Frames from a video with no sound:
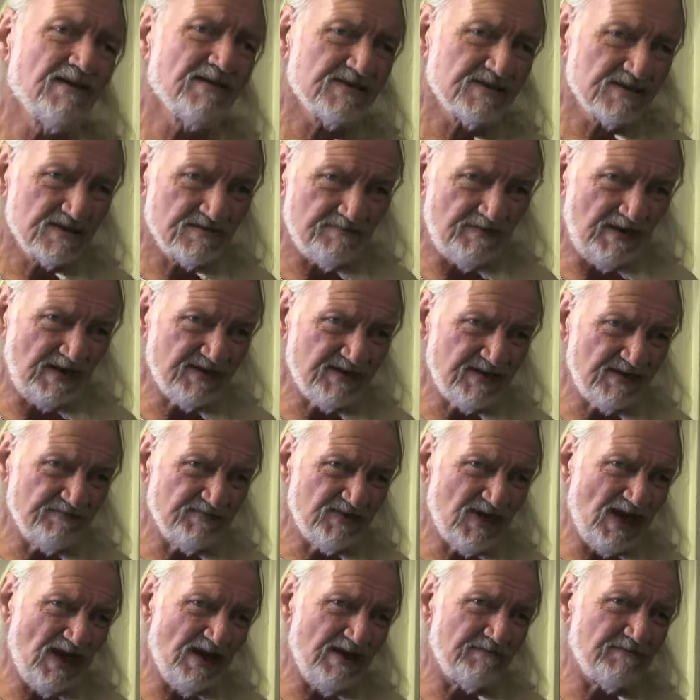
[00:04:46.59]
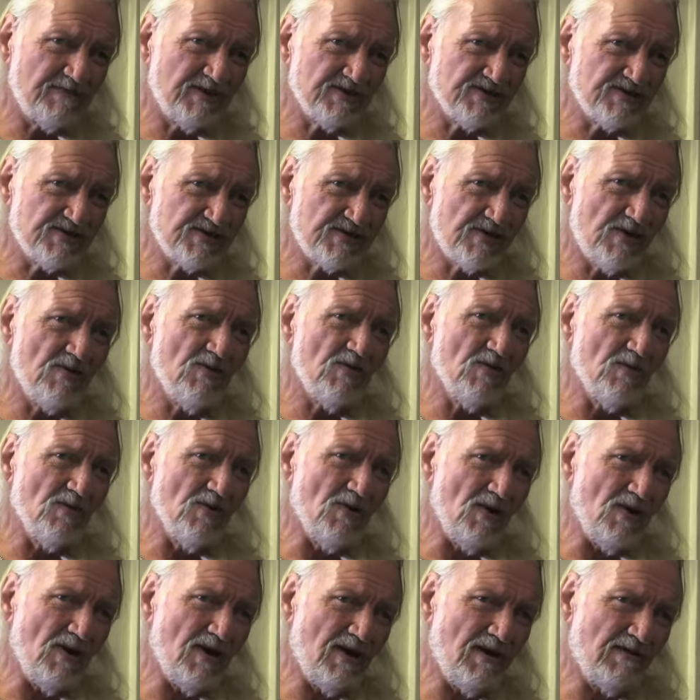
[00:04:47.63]
spent some time in
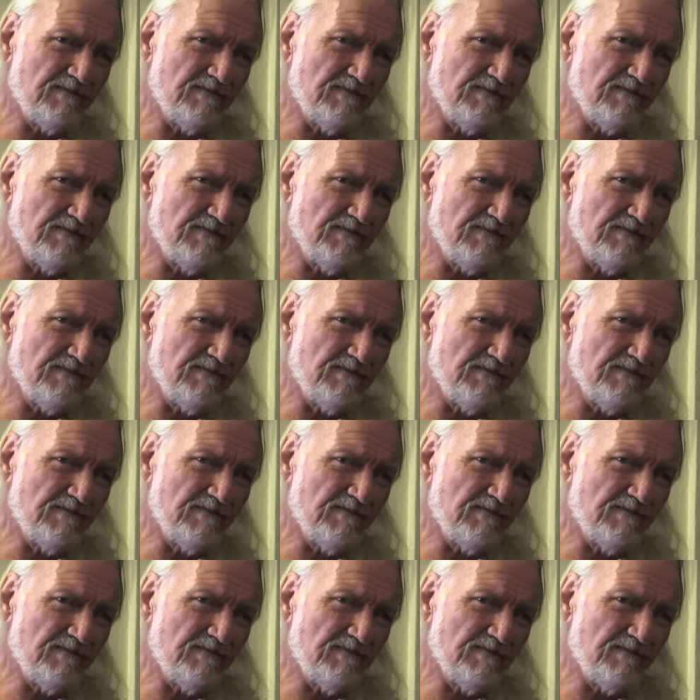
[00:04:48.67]
school.